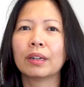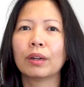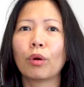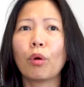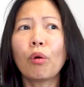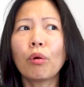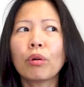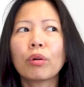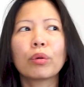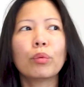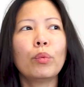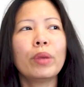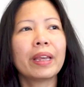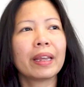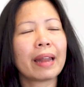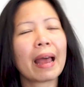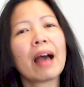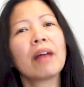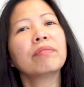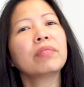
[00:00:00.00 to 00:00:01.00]
Or we can
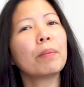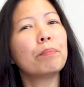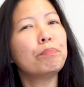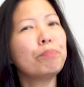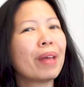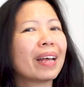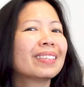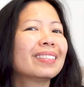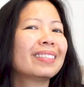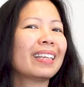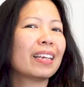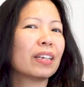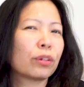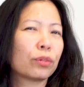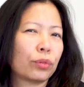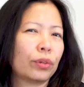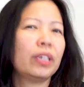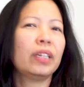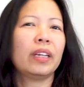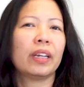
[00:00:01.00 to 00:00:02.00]
have the best
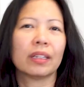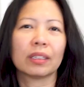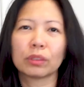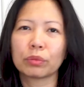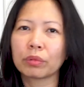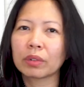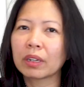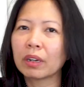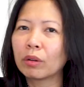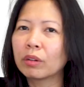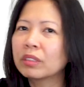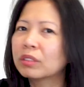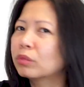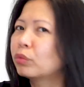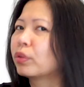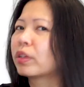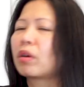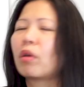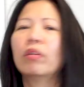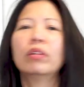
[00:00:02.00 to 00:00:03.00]
ingredients. We're
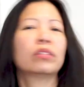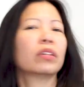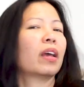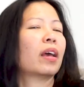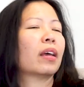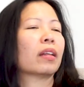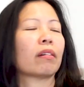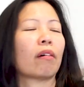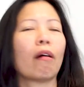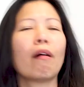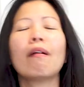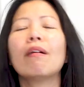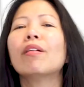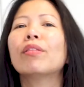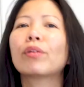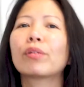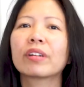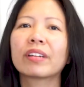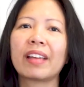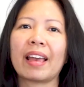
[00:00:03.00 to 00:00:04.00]
going to get all the
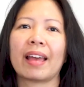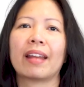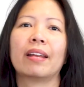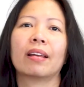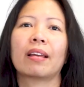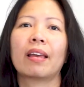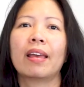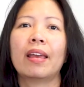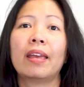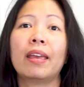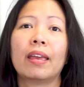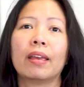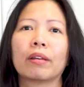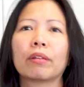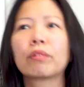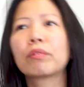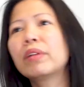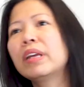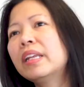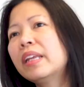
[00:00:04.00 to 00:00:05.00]
organic
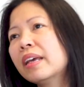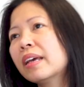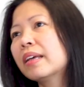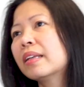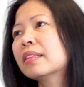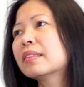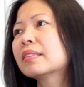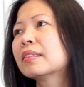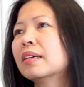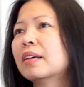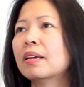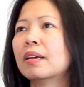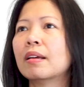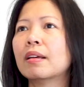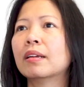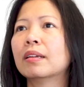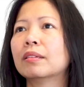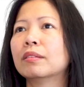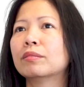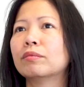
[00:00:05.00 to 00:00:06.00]
ingredients,
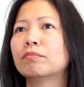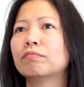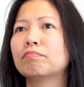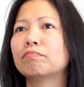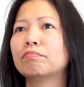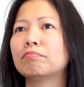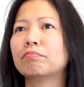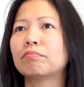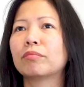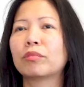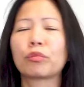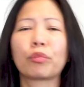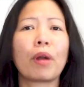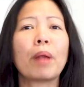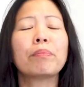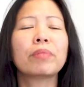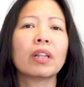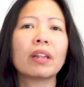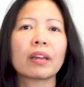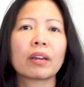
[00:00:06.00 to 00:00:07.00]

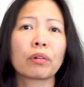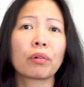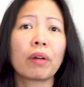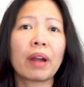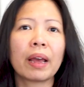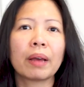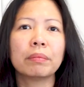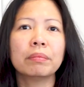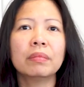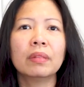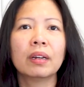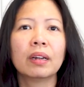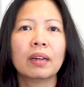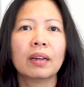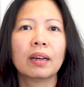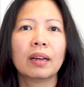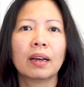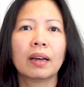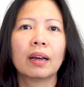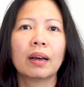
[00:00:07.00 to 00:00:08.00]
creme de la creme,
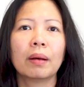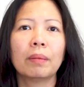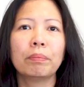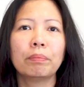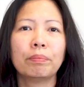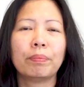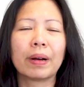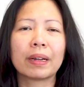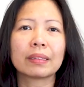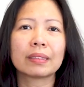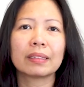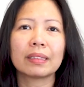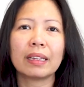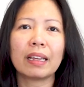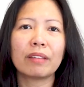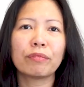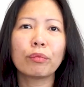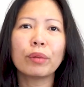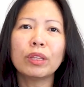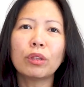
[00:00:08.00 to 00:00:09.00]
but
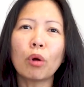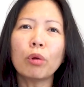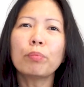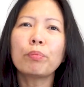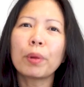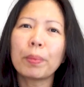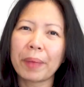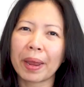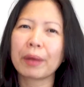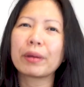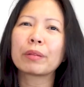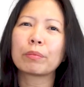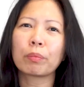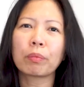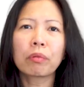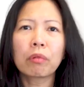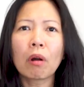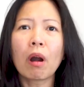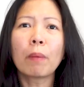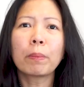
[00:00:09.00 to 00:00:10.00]
if we don't prepare it
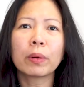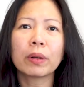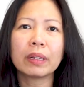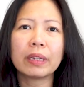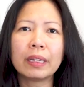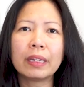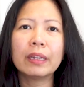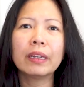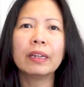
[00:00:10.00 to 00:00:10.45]
properly,